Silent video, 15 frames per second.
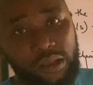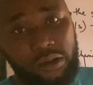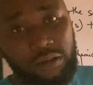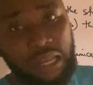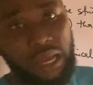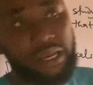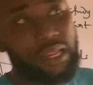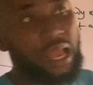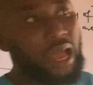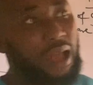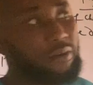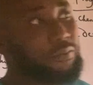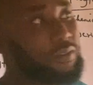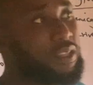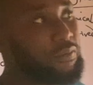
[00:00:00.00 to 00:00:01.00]
Now, they
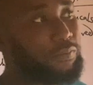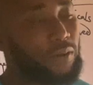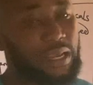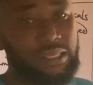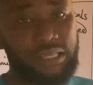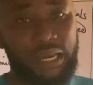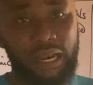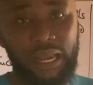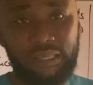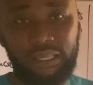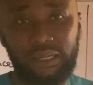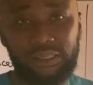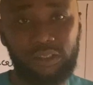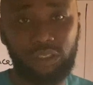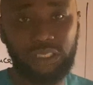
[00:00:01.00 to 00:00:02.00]
have different
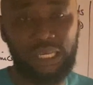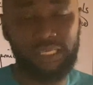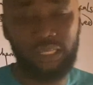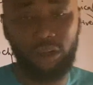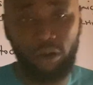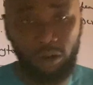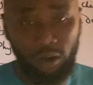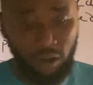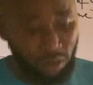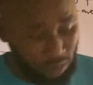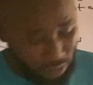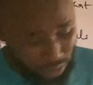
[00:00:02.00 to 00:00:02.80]
characteristics such as the color,